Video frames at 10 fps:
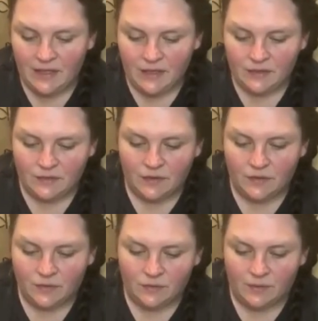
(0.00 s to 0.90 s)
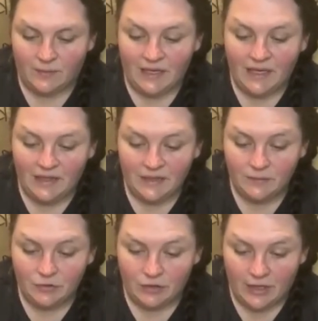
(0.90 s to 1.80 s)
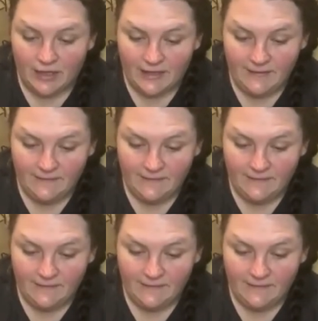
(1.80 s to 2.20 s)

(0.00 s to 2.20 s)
So I'm going to let them dry.